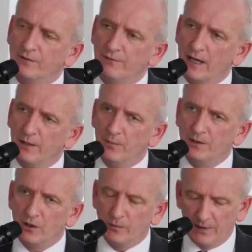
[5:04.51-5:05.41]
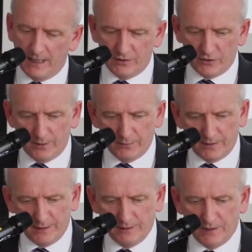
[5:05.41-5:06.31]
development took place throughout
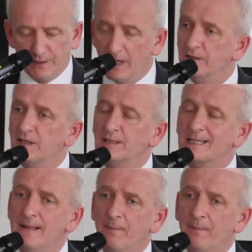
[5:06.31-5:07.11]
the 1990s.